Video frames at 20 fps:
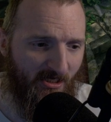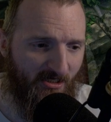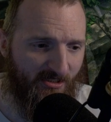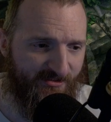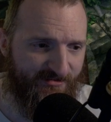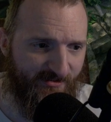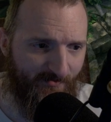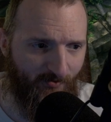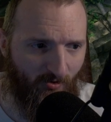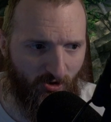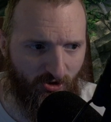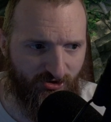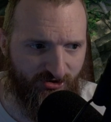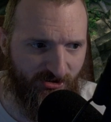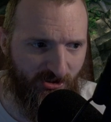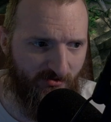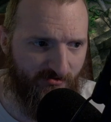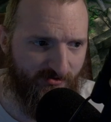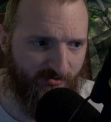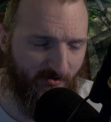support
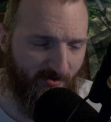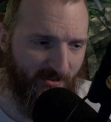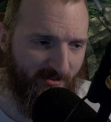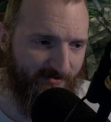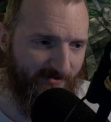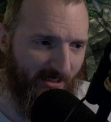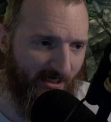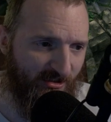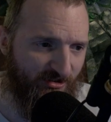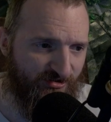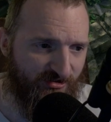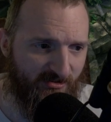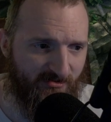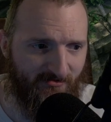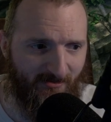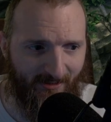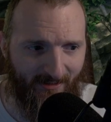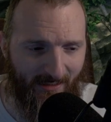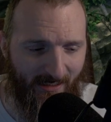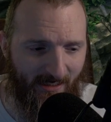gems with Contagion,
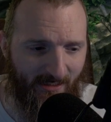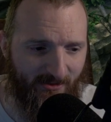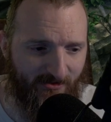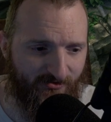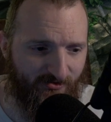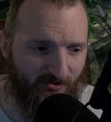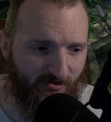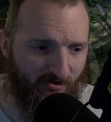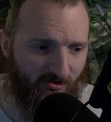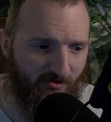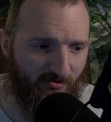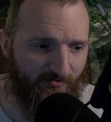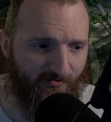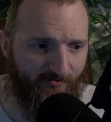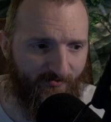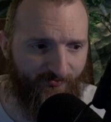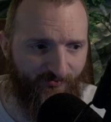like Hinder